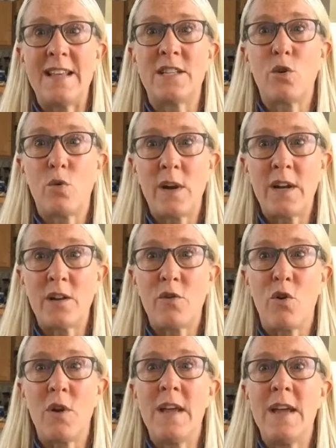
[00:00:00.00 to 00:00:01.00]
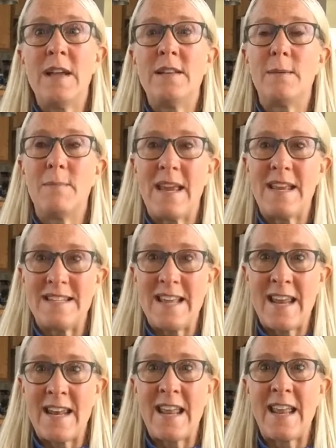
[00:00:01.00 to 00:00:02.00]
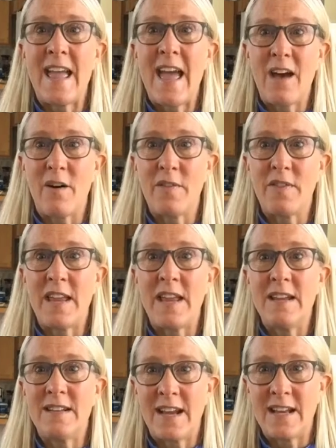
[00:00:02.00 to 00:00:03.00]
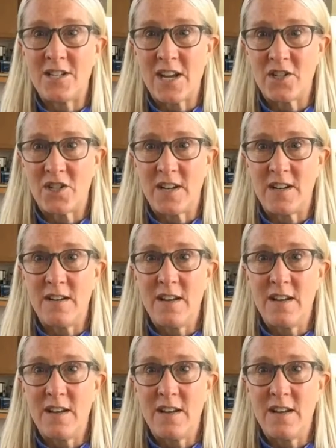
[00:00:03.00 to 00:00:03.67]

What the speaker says: is critical to maintaining healthy digestion.